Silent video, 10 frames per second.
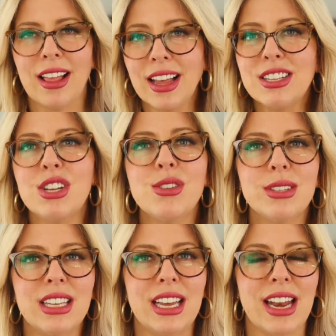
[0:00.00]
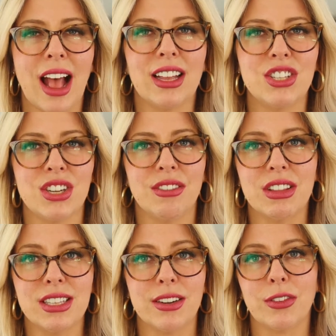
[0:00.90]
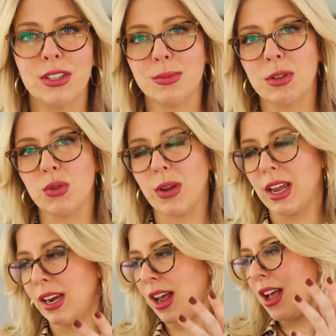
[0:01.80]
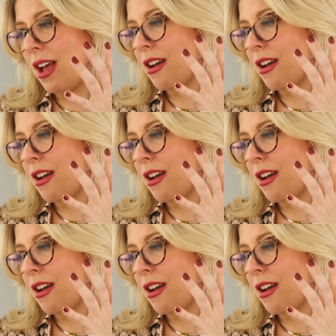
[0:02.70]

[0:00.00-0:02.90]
I like to use the analogy of the difference between